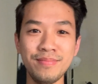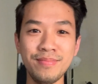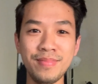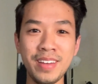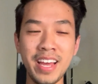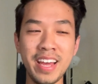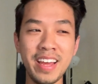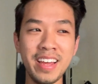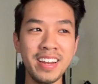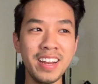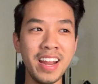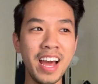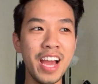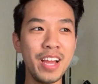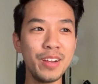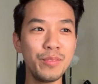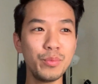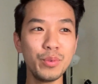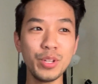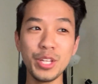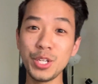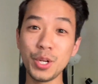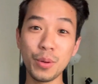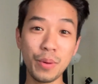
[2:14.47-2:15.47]
And I
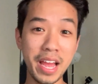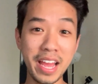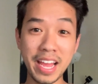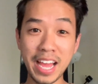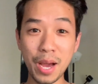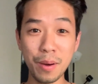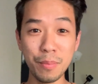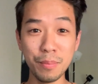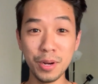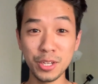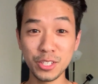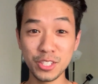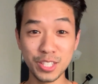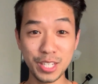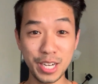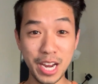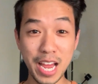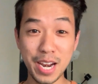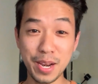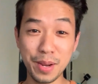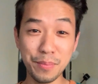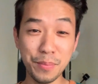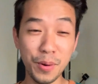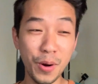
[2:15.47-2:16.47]
really don't hang out much
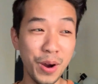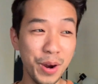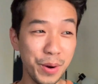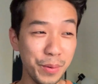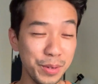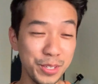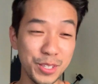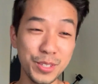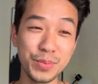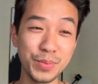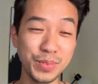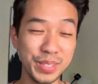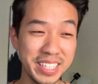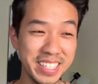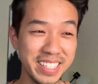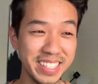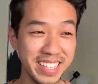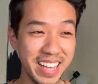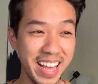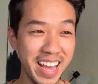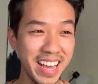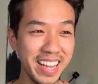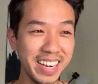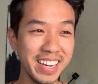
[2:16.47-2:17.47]
anymore, which is really
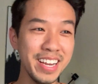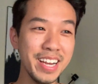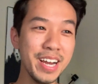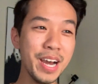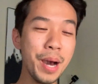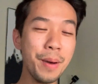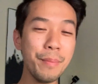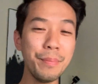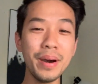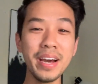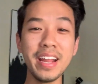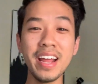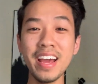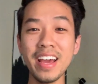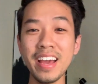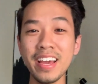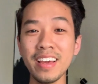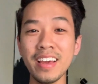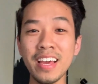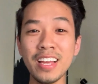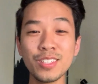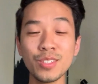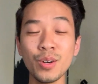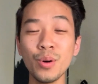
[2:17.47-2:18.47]
sad. But
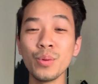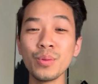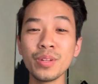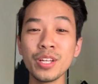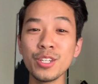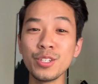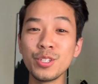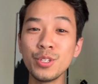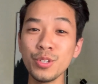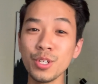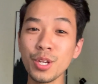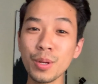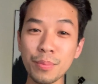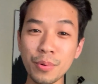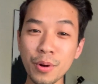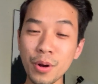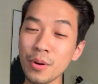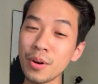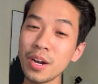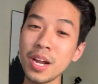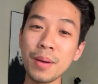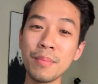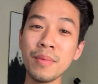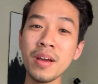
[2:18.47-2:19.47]
hey, it's only a 2-year
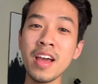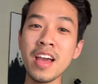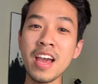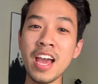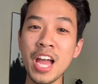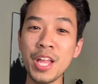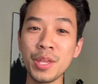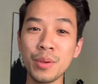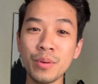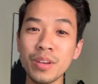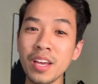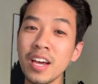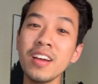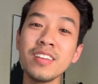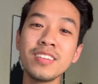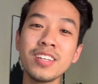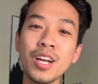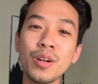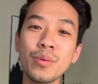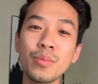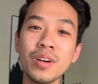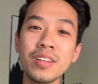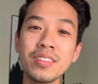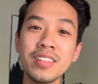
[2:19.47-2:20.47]
program and you'll get it
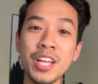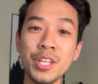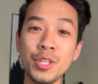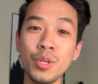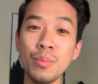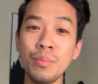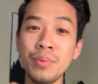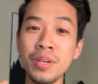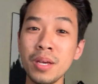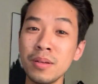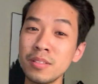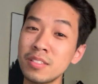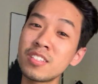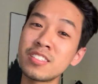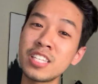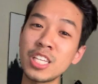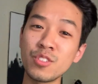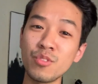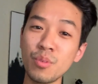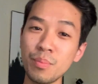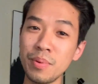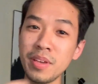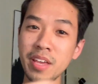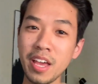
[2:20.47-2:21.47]
done with and you'll be a
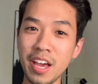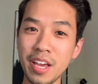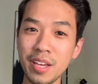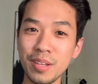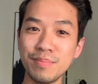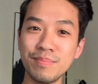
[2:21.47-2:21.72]
successful PA.